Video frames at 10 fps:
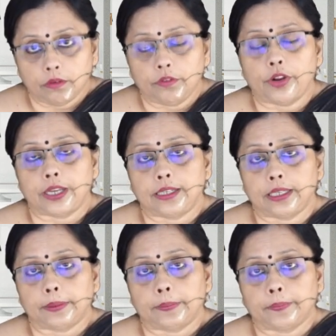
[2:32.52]
writing.
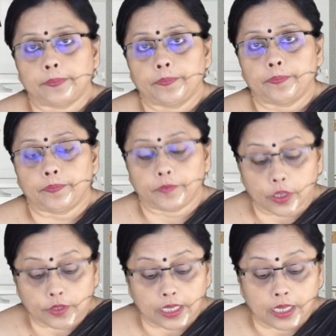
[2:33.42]
Now,
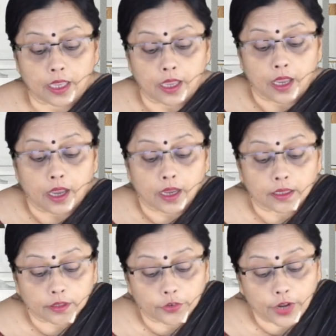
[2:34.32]
see,
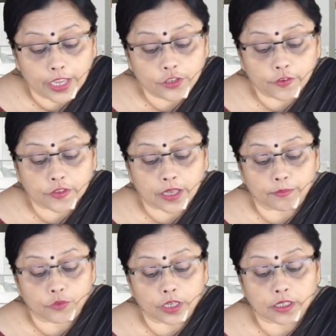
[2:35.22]
the range of
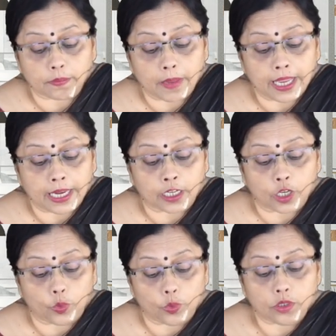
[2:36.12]
subjects may
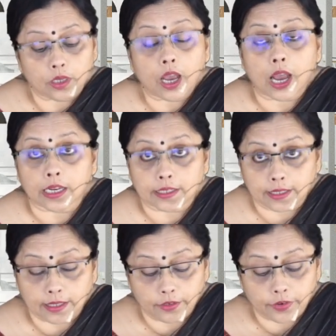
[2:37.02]
include
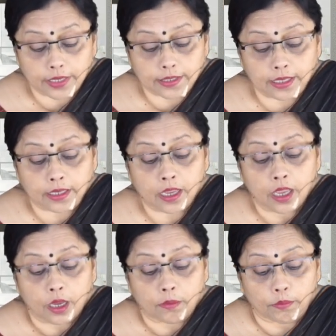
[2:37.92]
article writing,
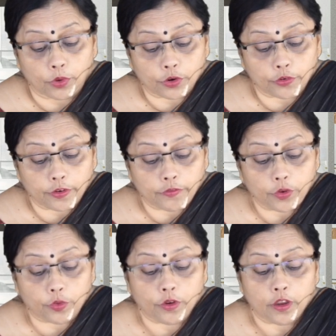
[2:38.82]
book
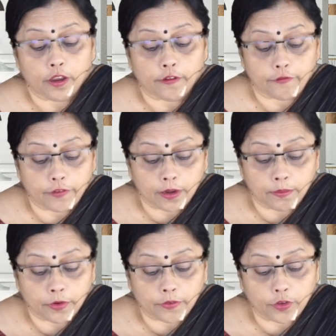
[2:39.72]
review, film
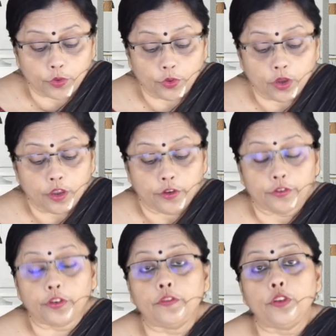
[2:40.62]
review,
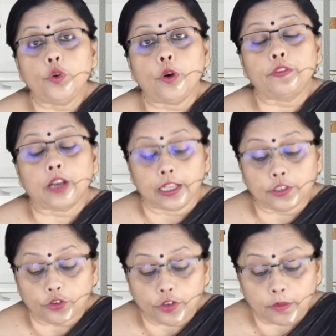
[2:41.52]
review of
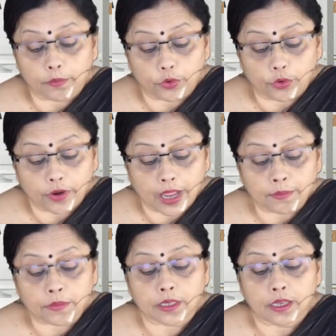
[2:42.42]
cultural
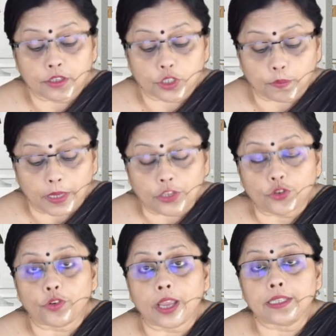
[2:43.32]
programs, speech
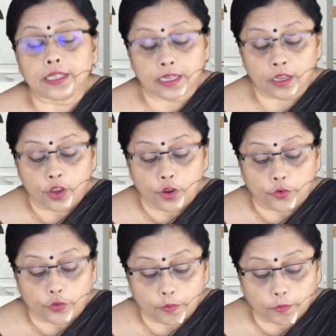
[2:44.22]
writing,
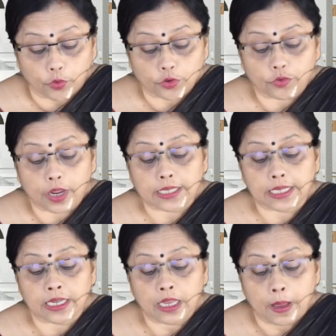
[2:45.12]
report
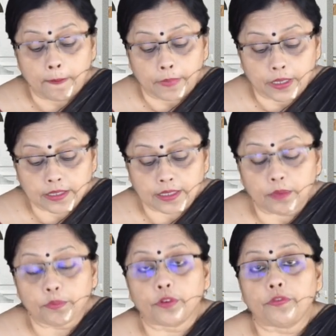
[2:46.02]
writing, personal
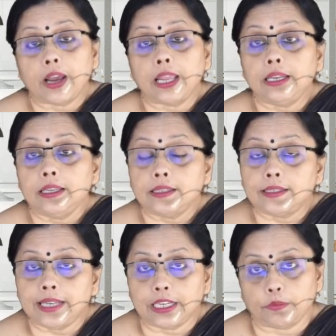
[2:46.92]
profile,
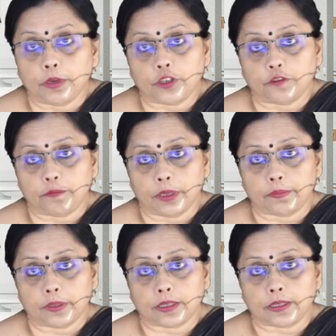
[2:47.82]
statement of
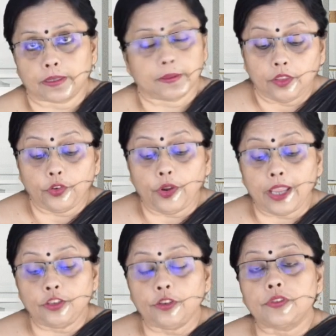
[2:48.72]
purpose. The
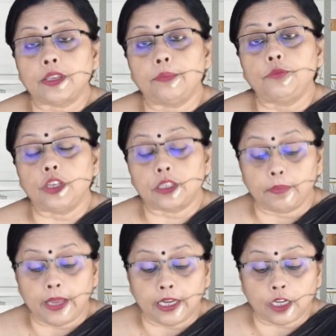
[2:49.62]
range of subjects
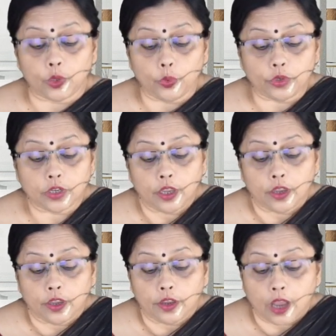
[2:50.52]
may include
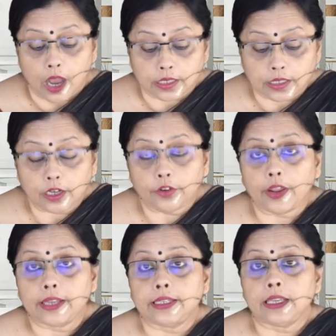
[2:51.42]
article
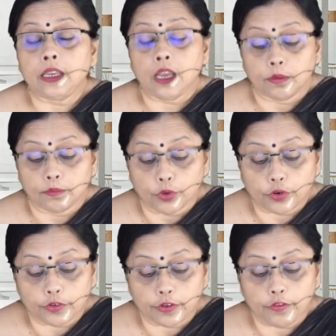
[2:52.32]
writing,
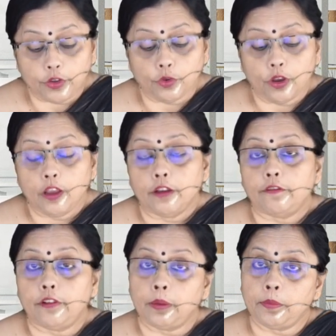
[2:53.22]
book review,
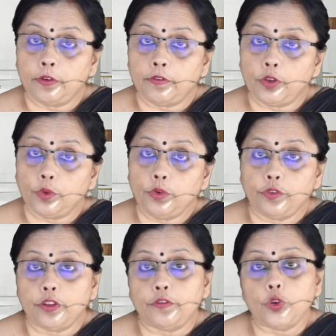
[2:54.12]
film review,
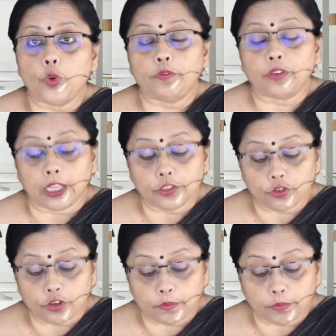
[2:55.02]
review of
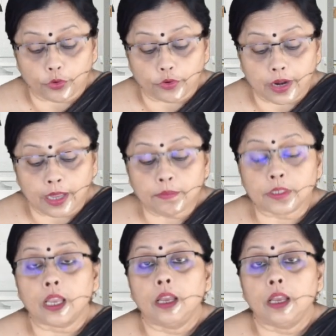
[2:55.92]
cultural programs,